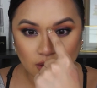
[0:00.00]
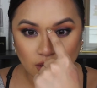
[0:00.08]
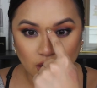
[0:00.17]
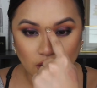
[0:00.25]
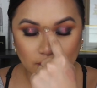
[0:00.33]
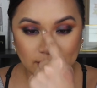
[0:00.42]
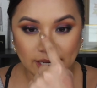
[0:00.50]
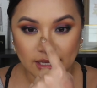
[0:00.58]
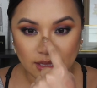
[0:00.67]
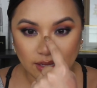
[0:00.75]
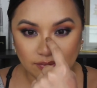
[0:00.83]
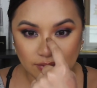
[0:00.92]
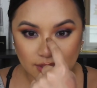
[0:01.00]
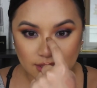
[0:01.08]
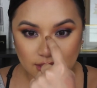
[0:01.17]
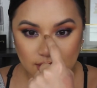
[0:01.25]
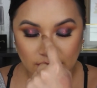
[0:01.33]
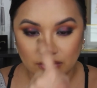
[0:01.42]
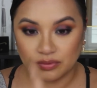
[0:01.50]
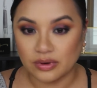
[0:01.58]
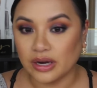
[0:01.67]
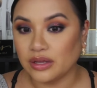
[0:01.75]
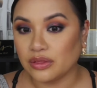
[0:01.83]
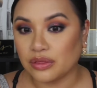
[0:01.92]
on my 11s and
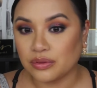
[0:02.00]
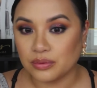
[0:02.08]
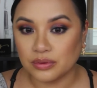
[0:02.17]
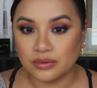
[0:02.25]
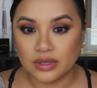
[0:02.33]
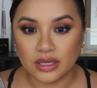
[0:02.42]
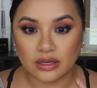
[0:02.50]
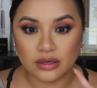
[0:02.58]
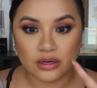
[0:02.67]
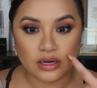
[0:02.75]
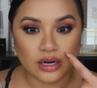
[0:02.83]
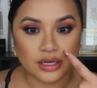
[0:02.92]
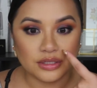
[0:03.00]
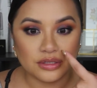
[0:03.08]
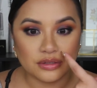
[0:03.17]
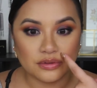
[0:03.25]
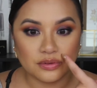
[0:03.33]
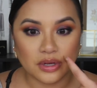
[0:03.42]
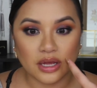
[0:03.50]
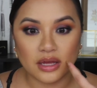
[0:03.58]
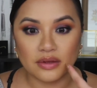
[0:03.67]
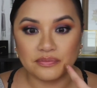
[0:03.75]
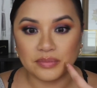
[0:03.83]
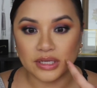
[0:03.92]
right through here. I do
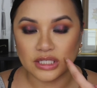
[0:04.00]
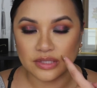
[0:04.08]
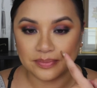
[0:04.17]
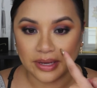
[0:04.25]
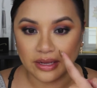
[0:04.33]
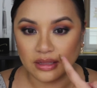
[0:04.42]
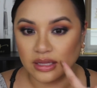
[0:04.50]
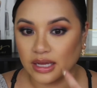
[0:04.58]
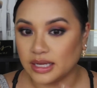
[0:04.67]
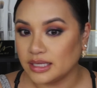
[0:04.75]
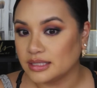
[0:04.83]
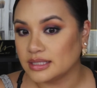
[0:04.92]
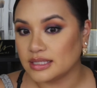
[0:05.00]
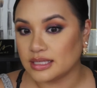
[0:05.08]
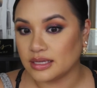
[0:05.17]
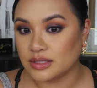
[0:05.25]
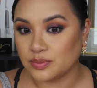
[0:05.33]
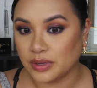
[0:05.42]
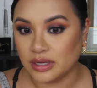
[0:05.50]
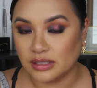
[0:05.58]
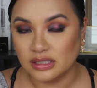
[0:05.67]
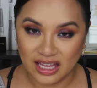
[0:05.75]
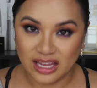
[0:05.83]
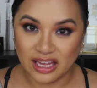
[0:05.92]
have my smile lines as
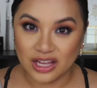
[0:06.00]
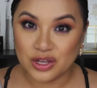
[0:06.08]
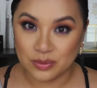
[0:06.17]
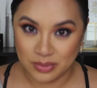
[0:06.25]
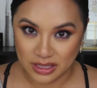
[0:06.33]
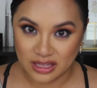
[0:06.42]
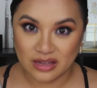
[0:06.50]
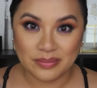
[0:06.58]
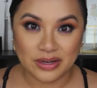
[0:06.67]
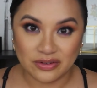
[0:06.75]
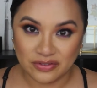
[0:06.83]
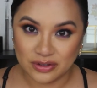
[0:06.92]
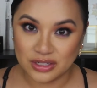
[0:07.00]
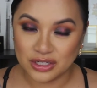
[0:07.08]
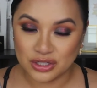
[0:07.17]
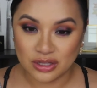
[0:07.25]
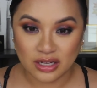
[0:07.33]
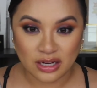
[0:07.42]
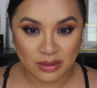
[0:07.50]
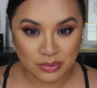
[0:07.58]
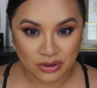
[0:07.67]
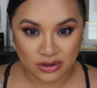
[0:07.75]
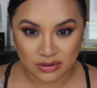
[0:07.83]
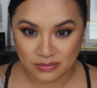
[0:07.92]
well. It could be the amount of foundation that I
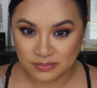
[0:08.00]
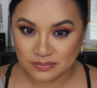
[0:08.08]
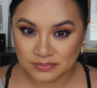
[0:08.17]
put on.